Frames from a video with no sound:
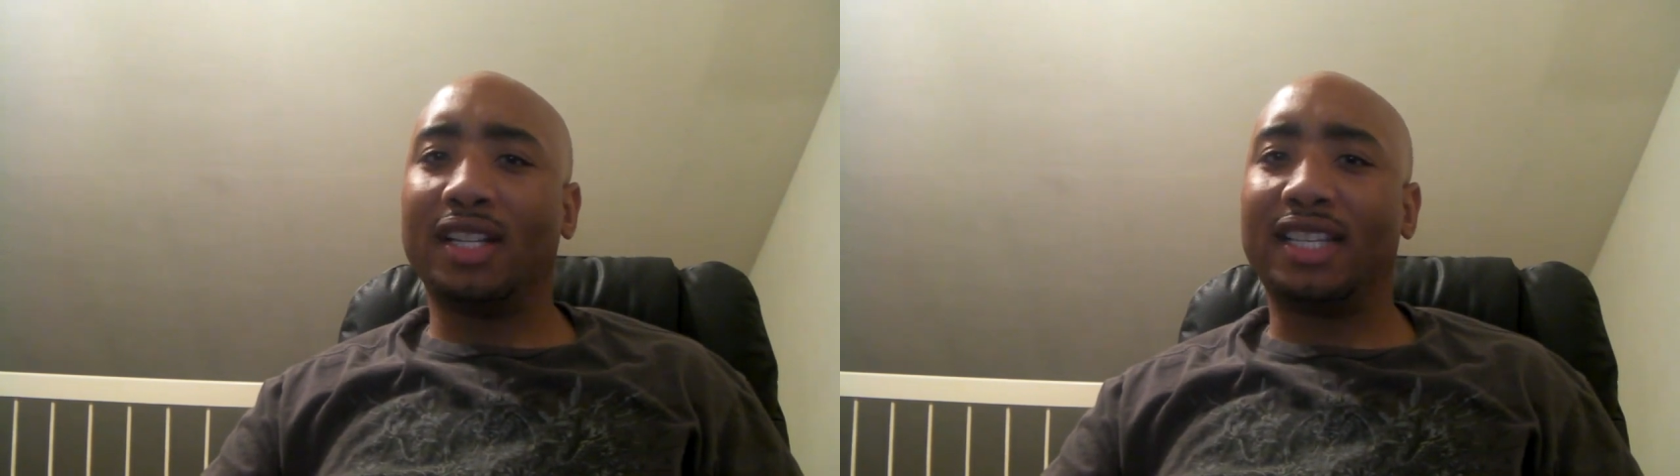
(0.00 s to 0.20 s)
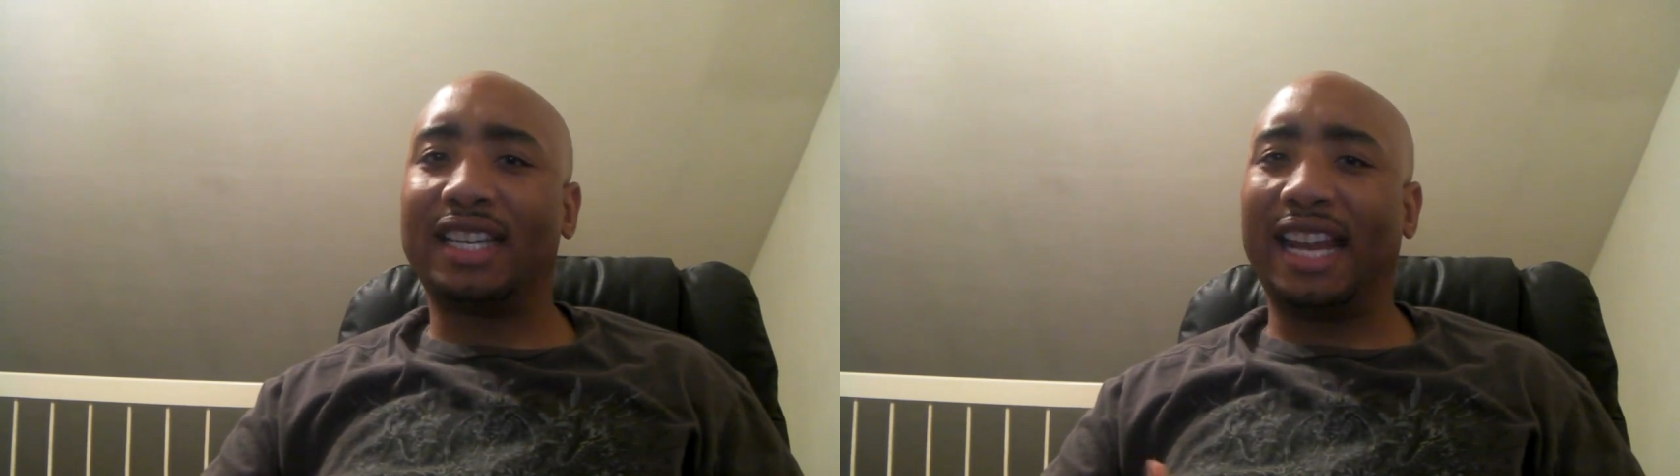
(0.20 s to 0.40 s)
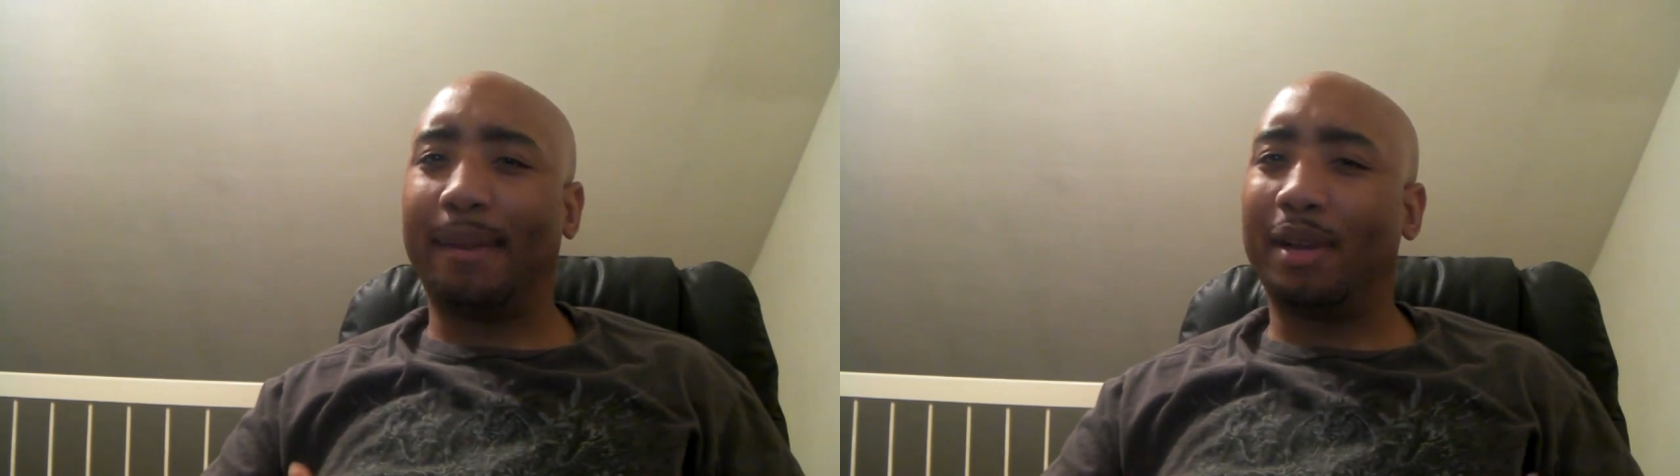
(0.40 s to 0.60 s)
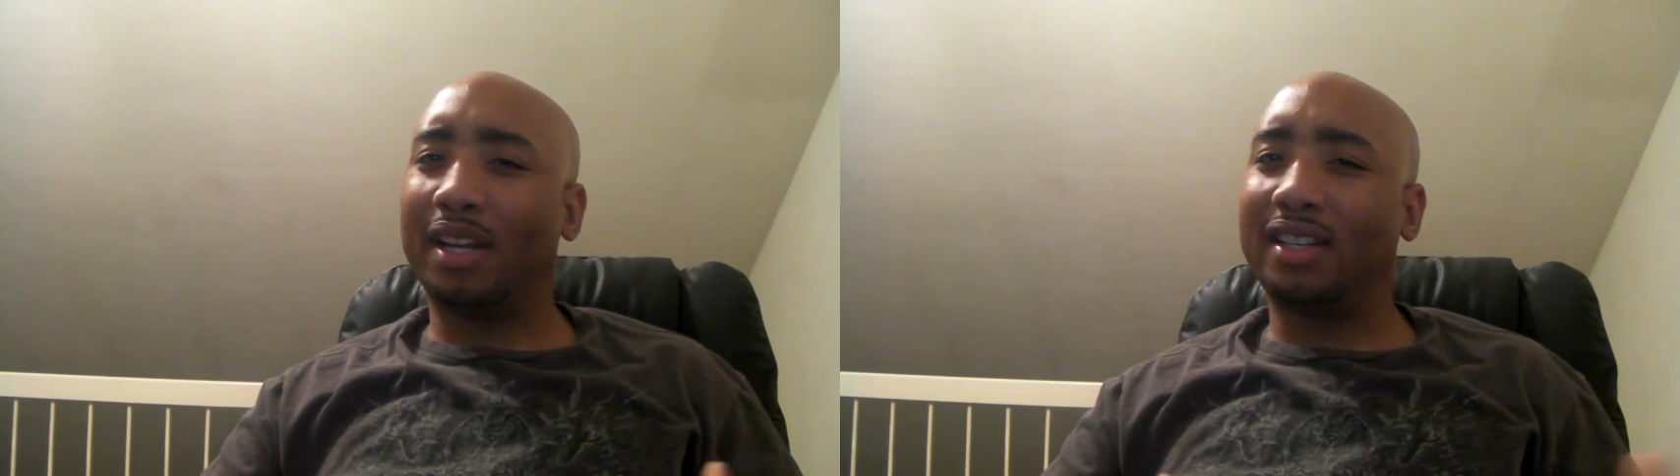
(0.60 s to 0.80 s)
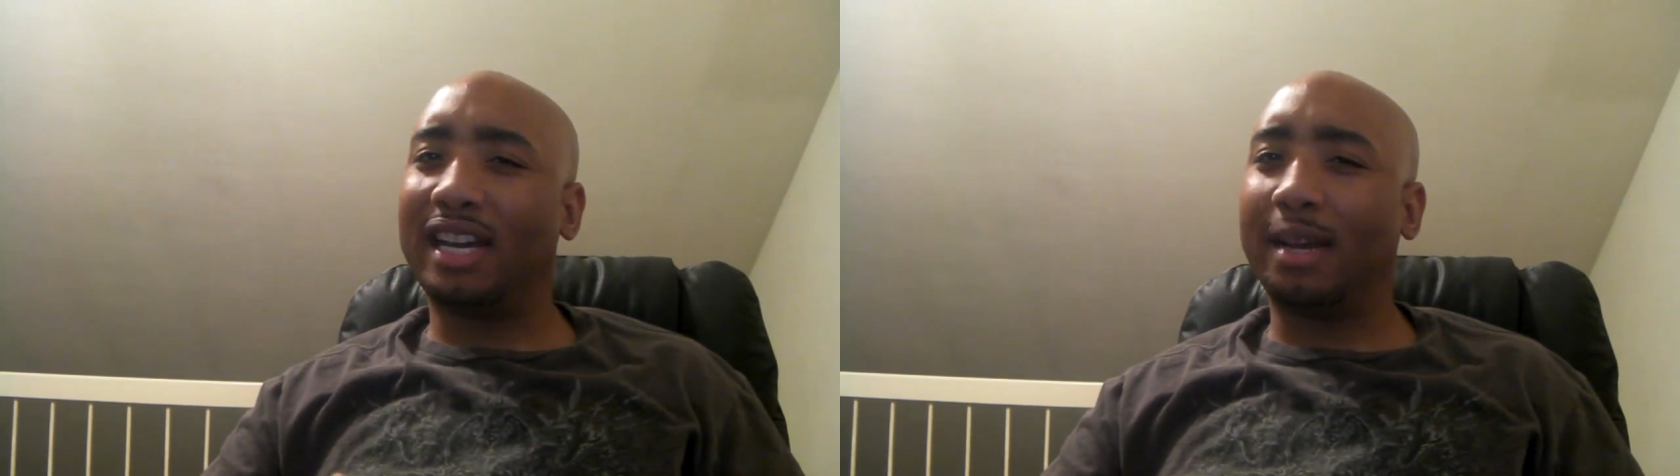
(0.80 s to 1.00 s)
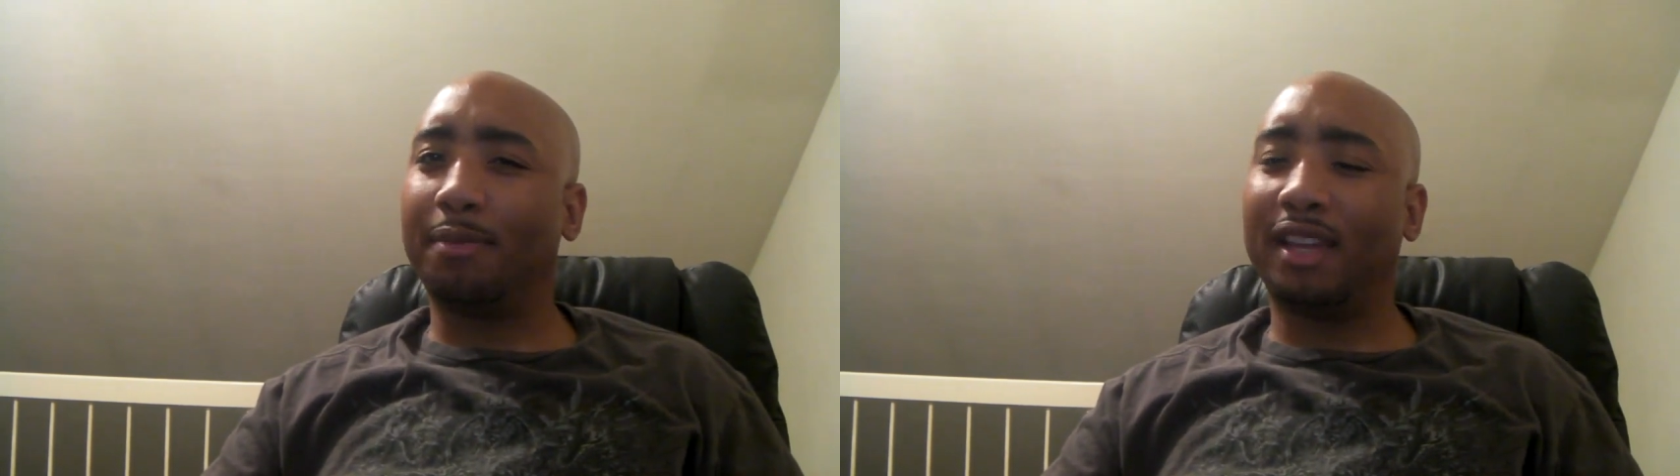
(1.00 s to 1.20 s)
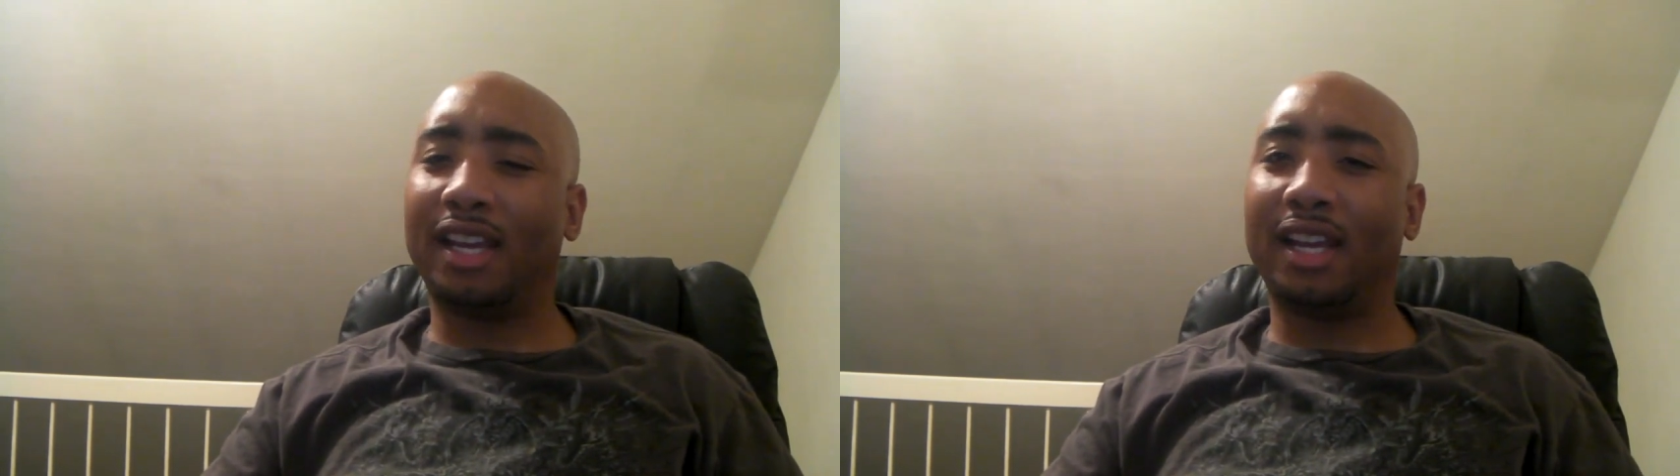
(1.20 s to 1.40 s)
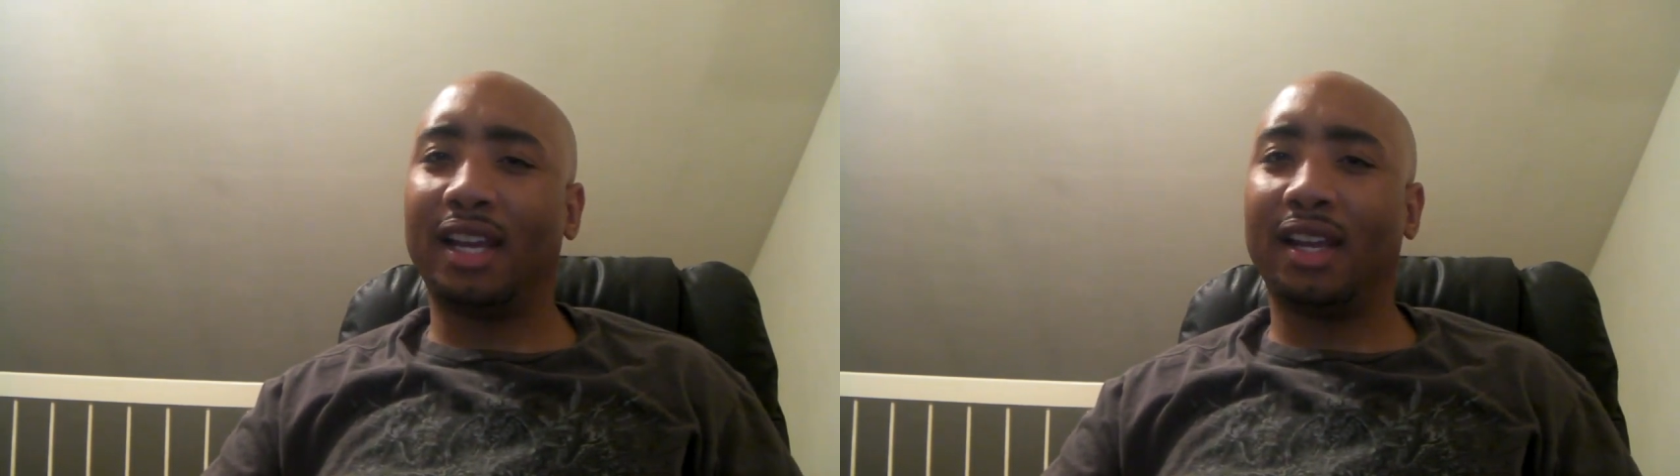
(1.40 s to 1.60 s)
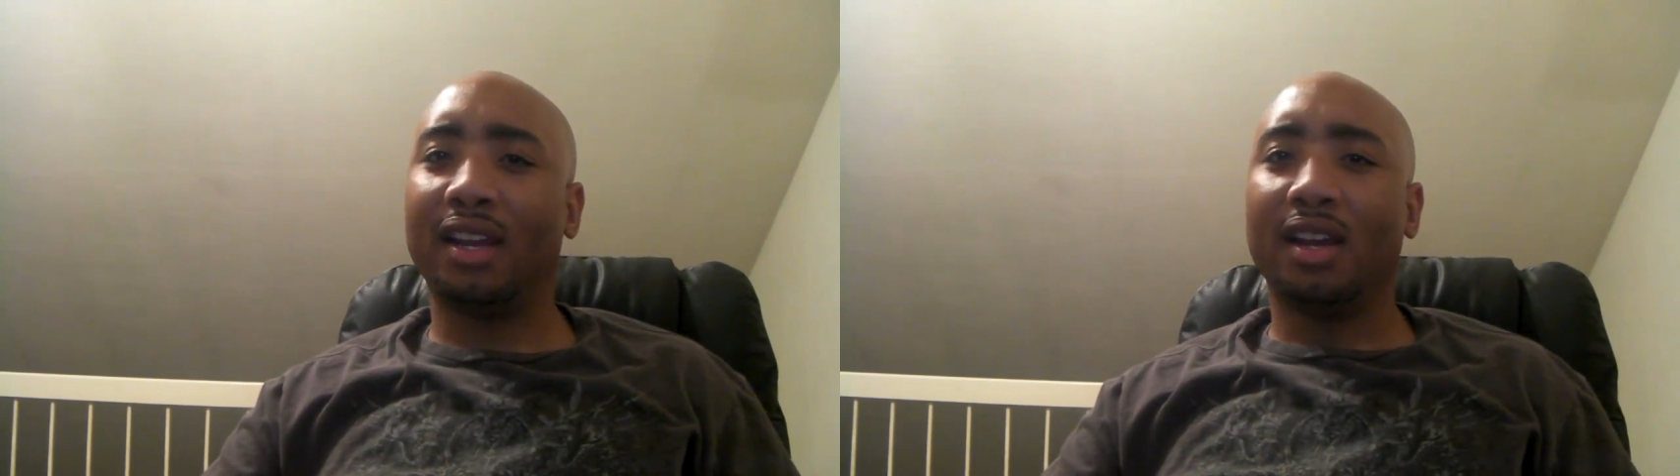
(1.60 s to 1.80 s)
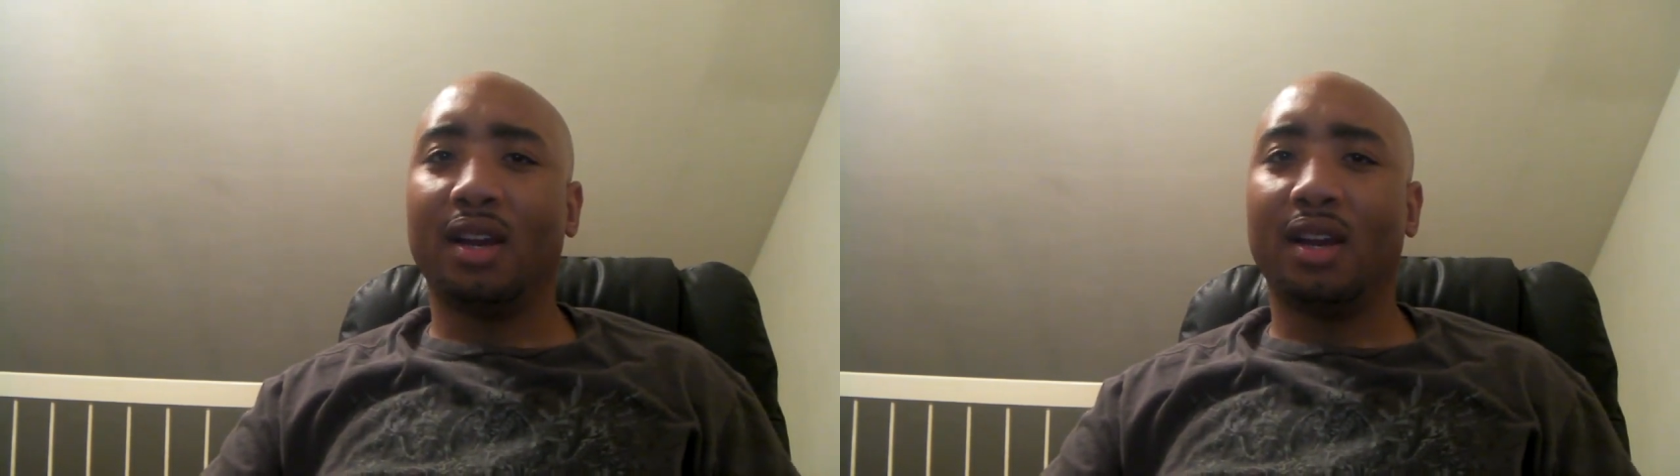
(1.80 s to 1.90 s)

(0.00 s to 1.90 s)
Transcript: stamina type thing